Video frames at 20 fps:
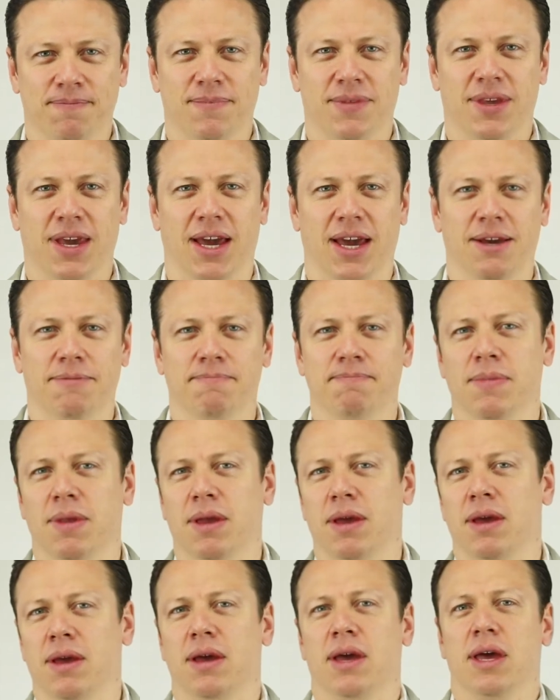Okay?
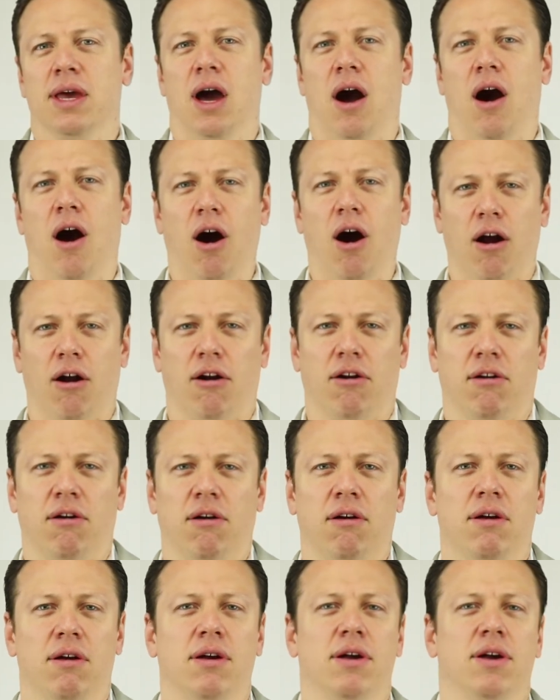R
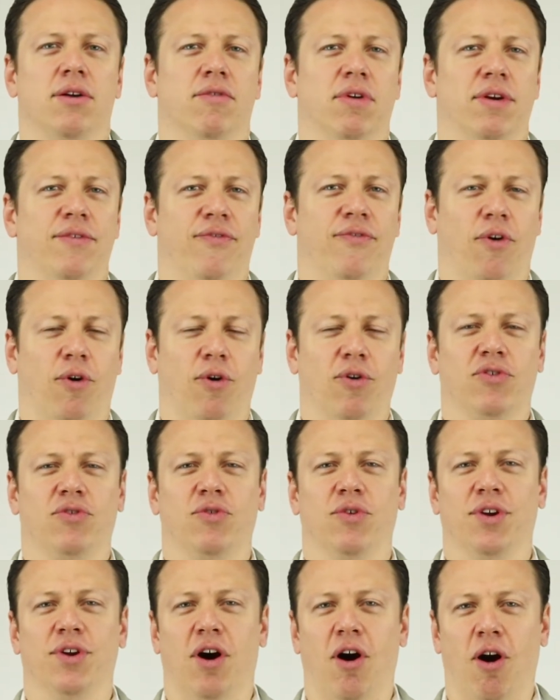refers
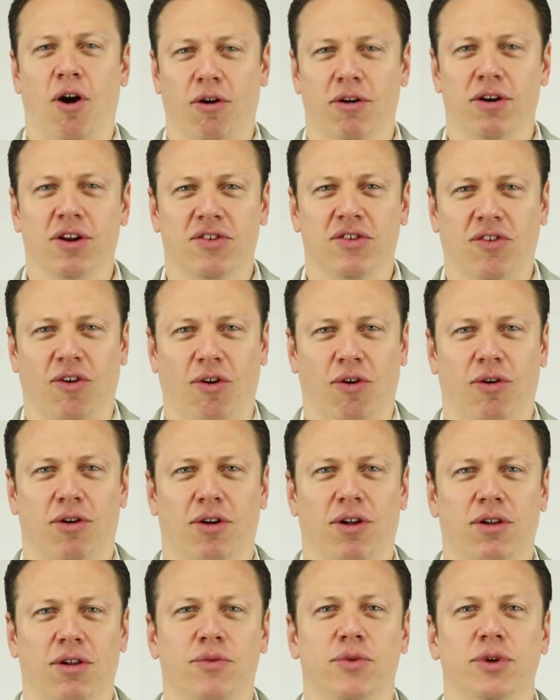to an R in a
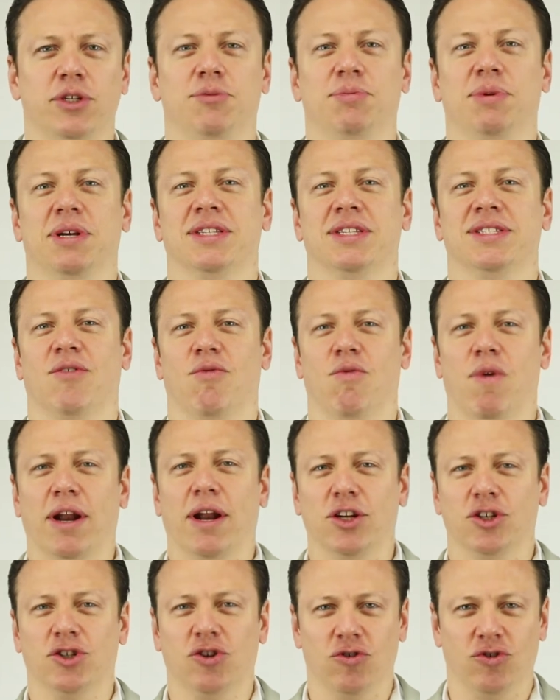circle, which means a
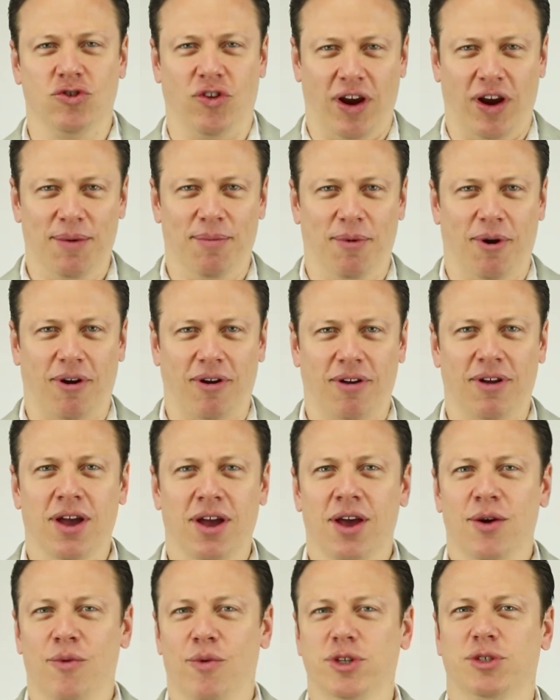registered trademark,
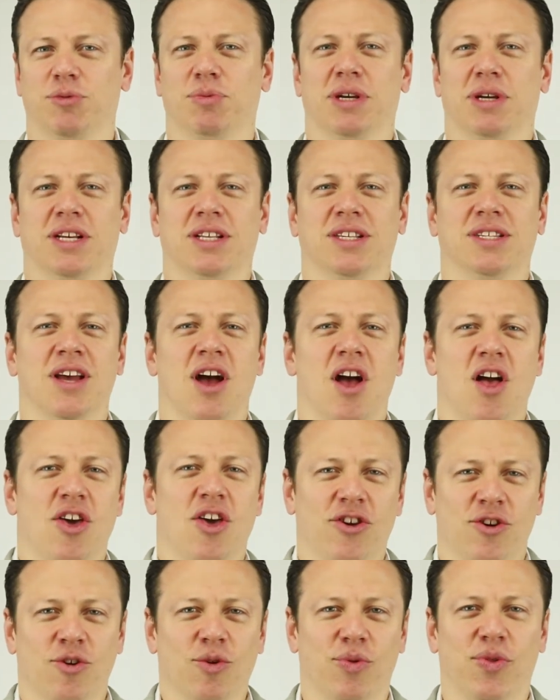which means
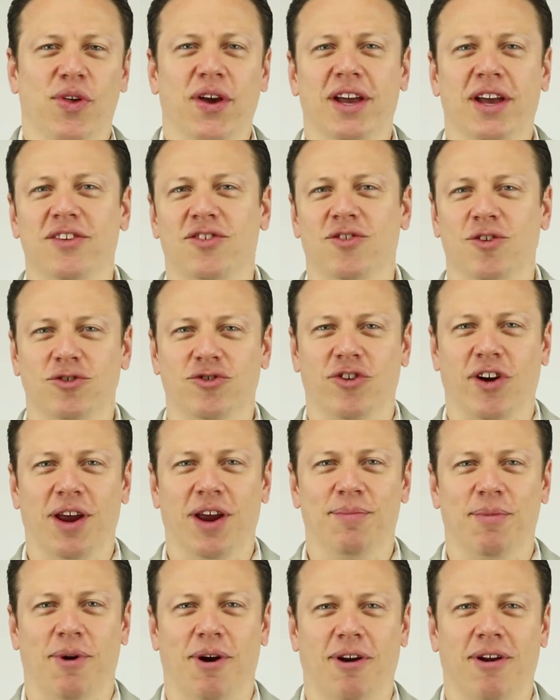you think it's your
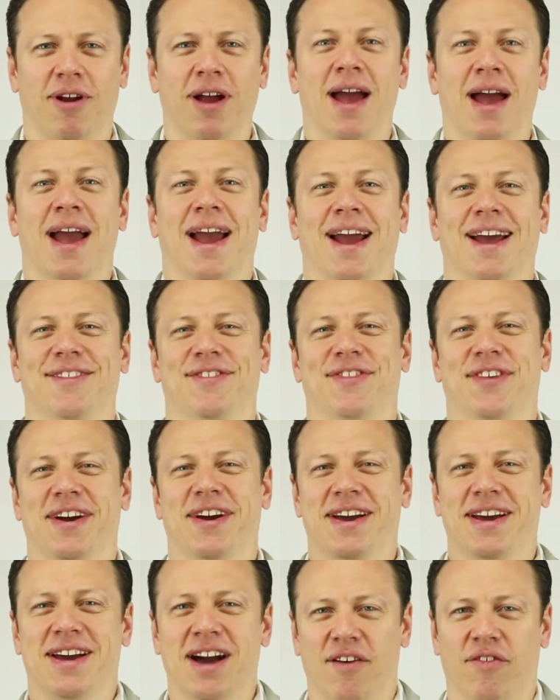trademark and the
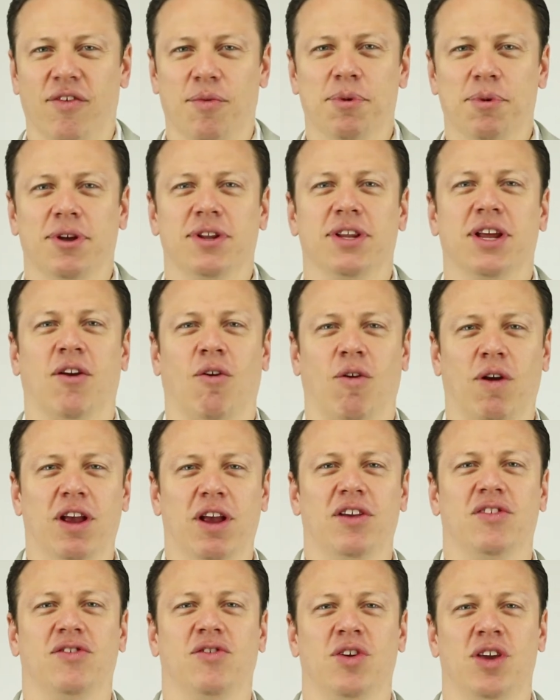government
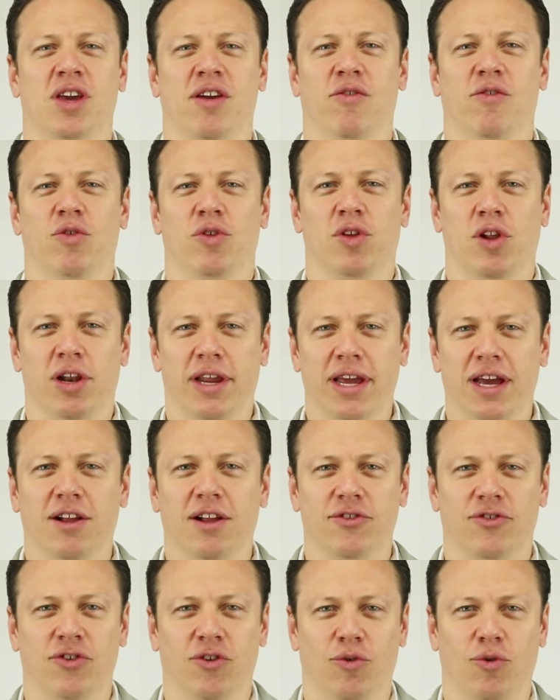agrees to give you the
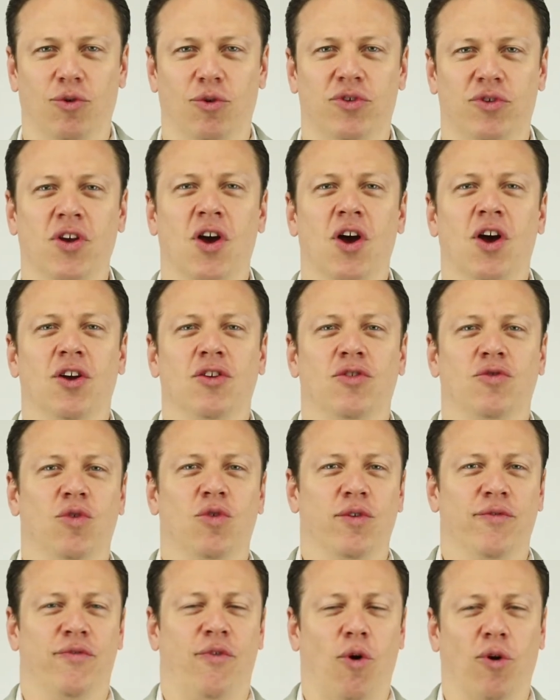legal tools to
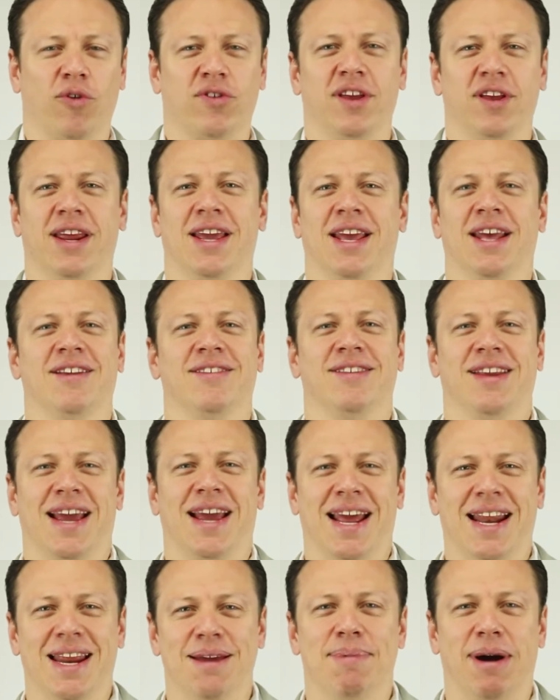enforce it against
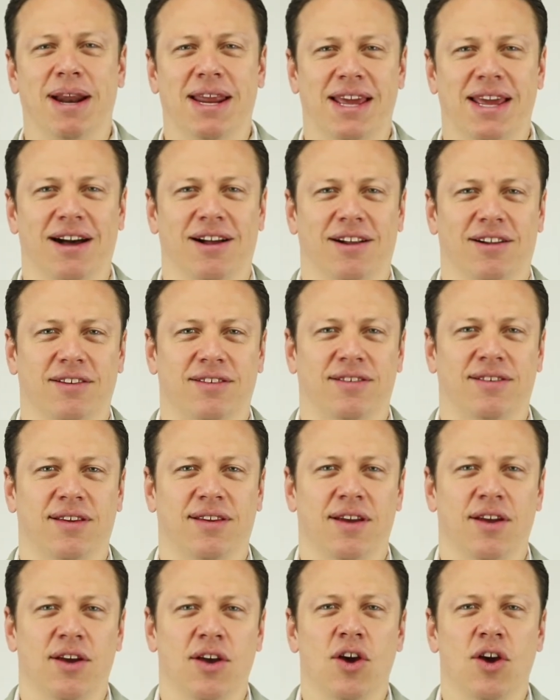anybody else
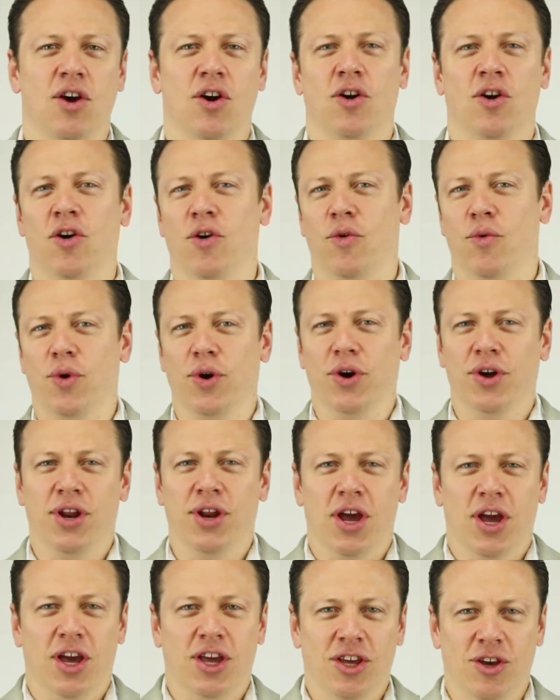who
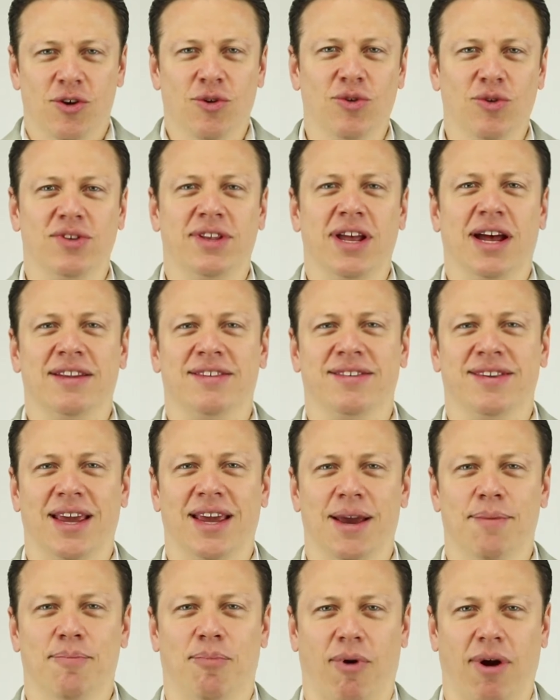would use that
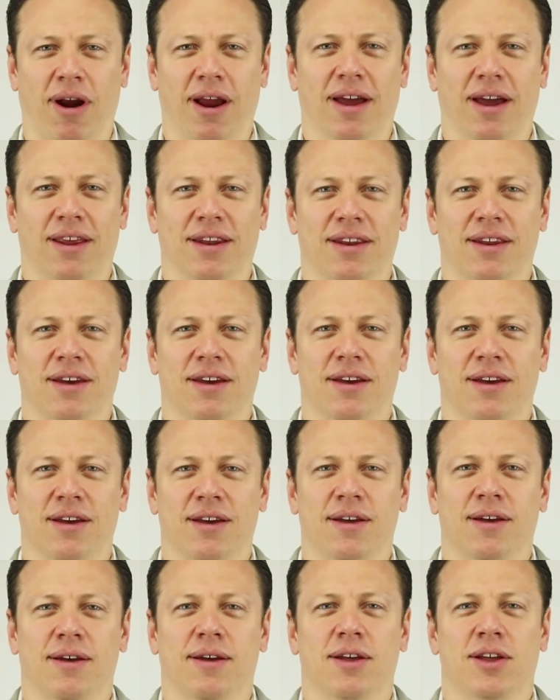same brand
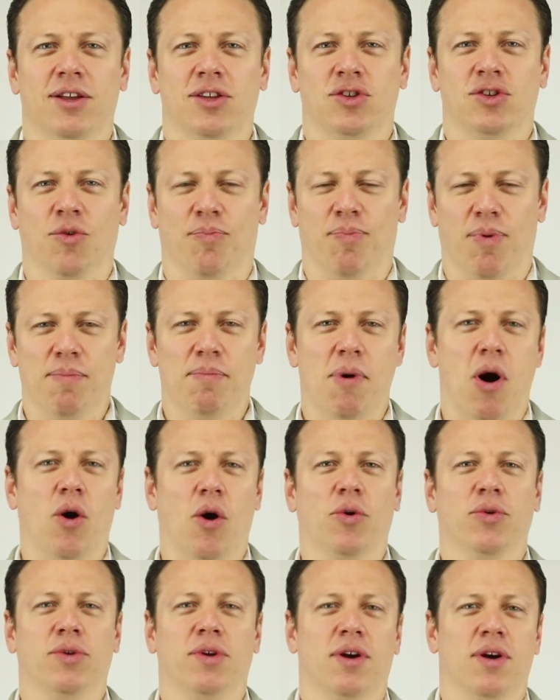to
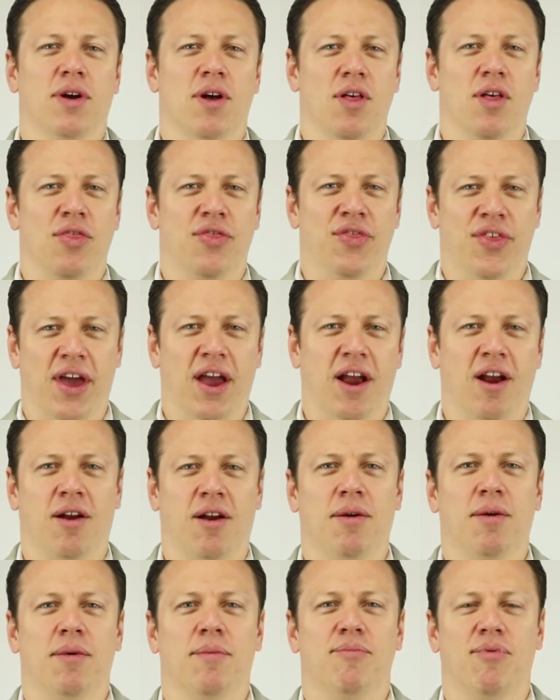promote
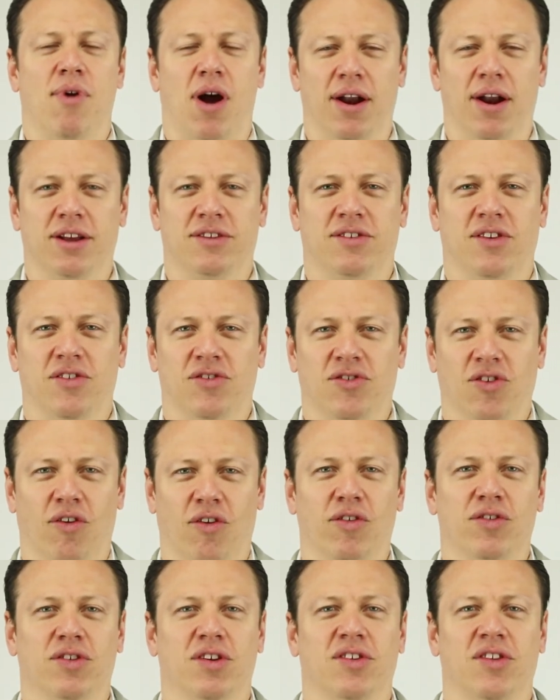their products and
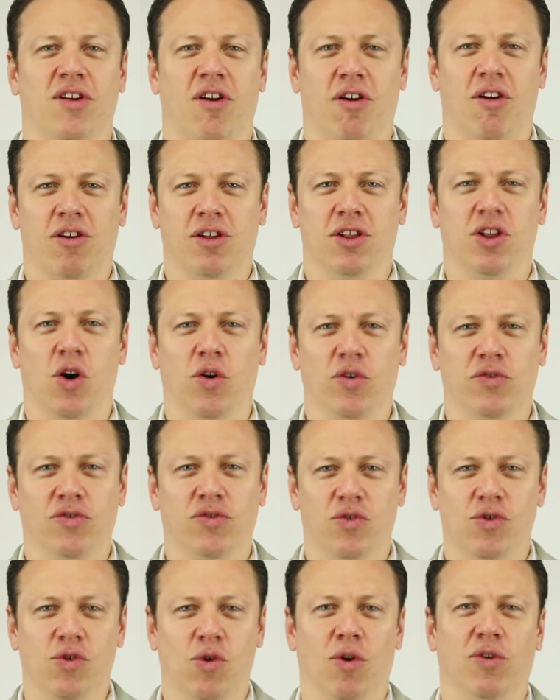services that are close
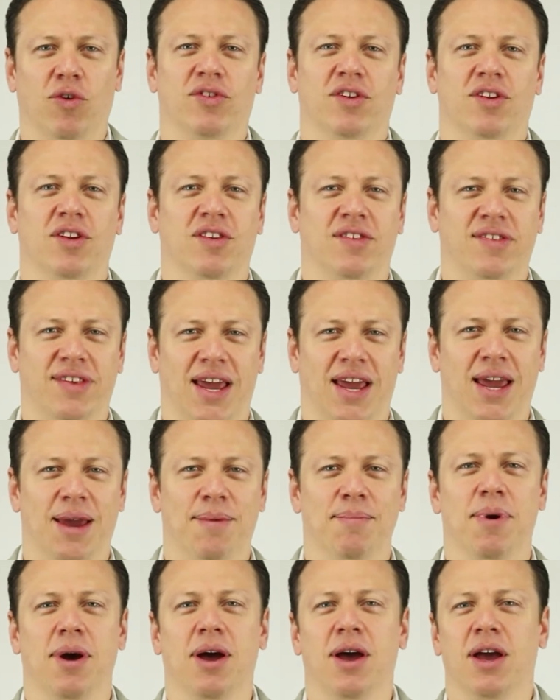to yours in the
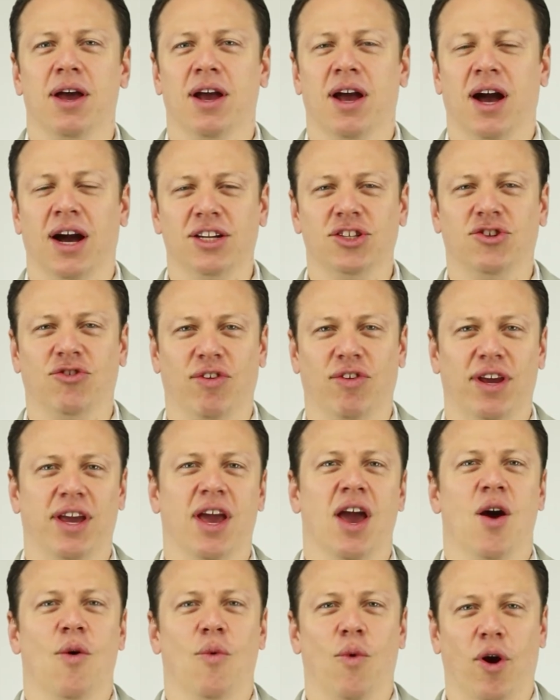same
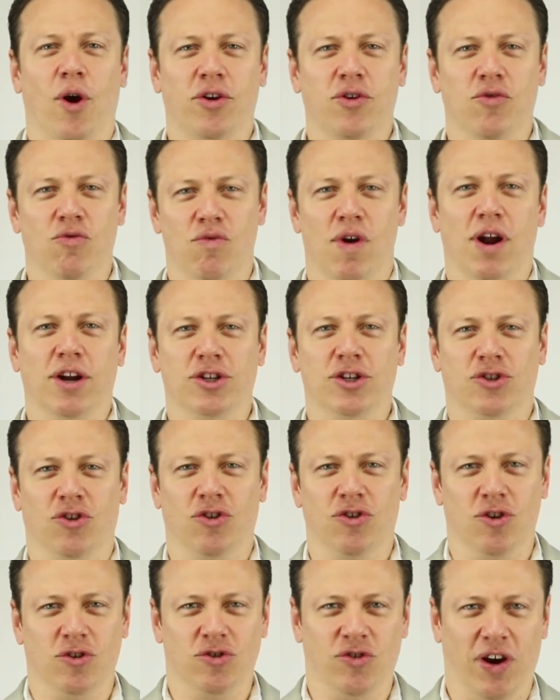country where you register
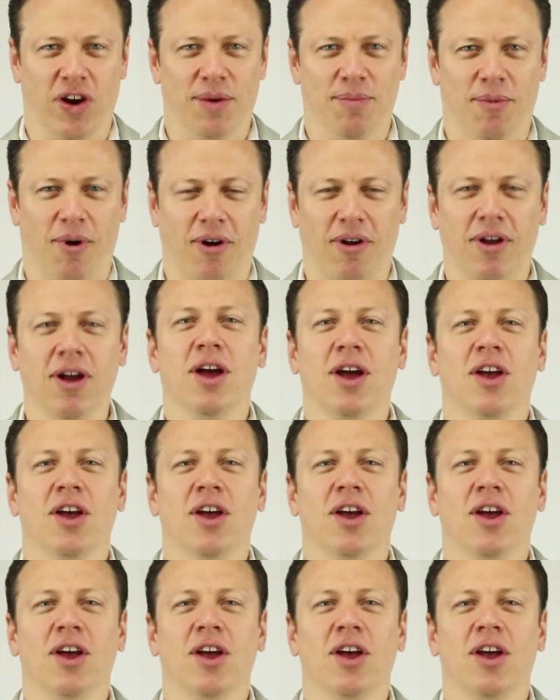your trademark.